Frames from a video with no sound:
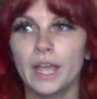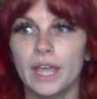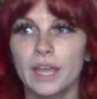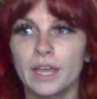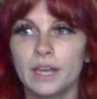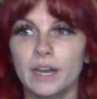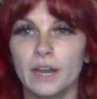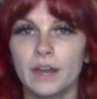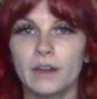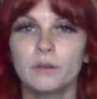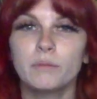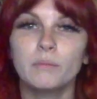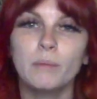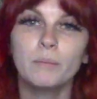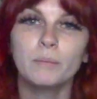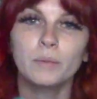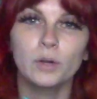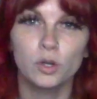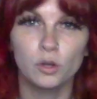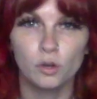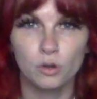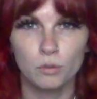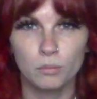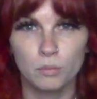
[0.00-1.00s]
and I
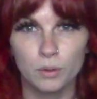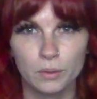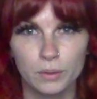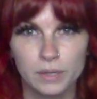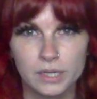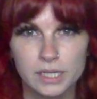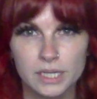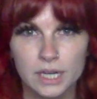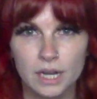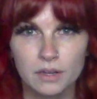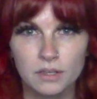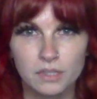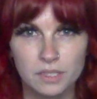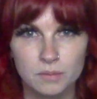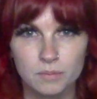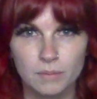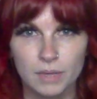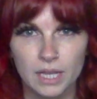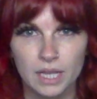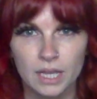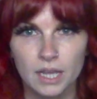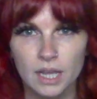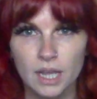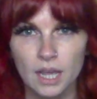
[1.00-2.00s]
remember a groomer reached out to
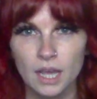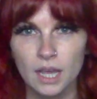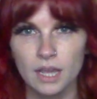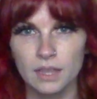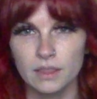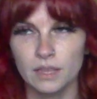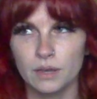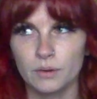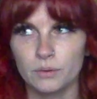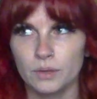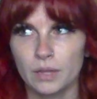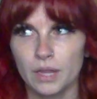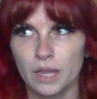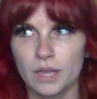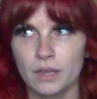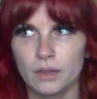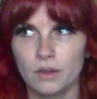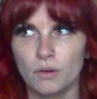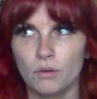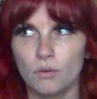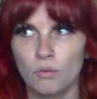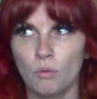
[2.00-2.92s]
me and they were like,